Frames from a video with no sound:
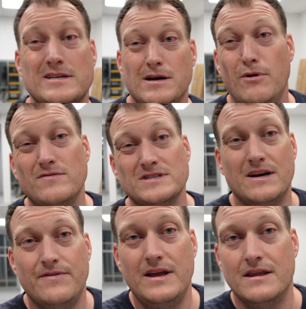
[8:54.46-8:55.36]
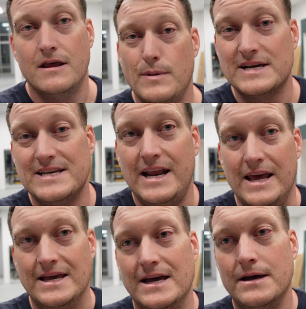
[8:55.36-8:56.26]
start moving stuff in and that'll be
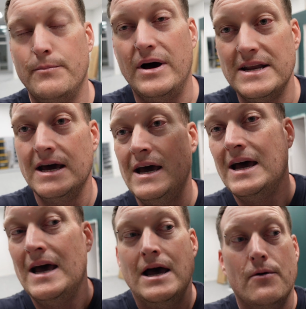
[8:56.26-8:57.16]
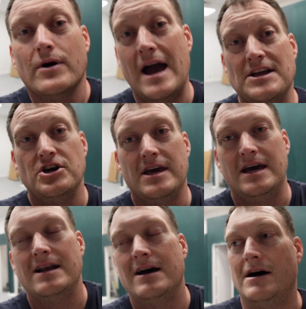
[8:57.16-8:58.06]
exciting. But we'll catch you
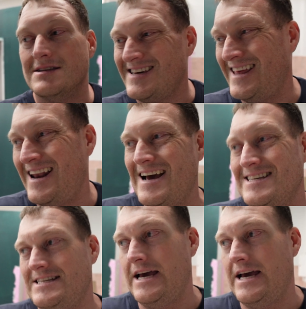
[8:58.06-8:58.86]
again on to the next